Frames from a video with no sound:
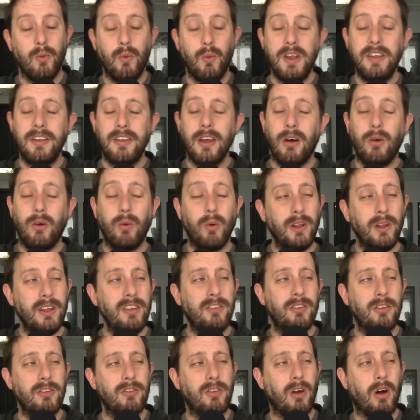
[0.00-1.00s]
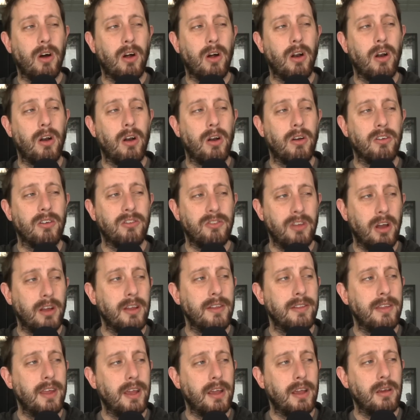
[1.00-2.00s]
Retail releases are
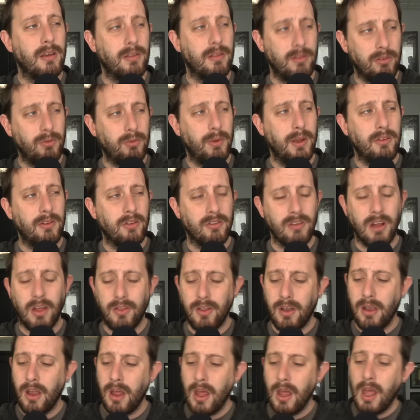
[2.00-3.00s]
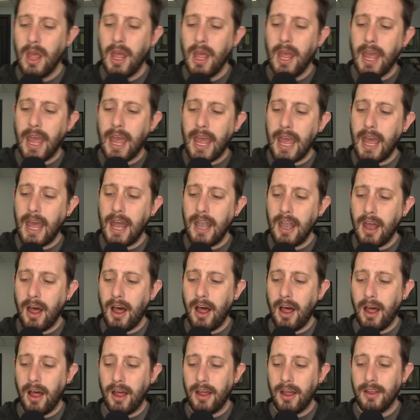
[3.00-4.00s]
sucking dick this week. There's nothing, and
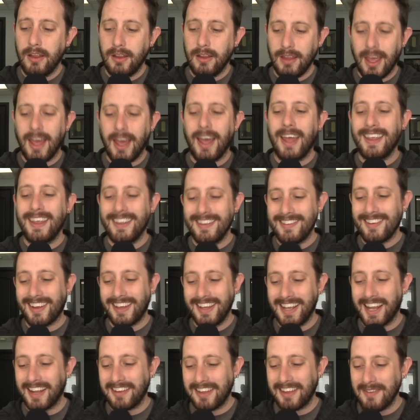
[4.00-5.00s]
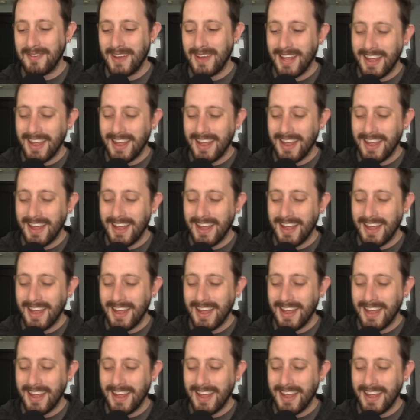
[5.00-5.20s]
uh, yeah, it's a Kinect game.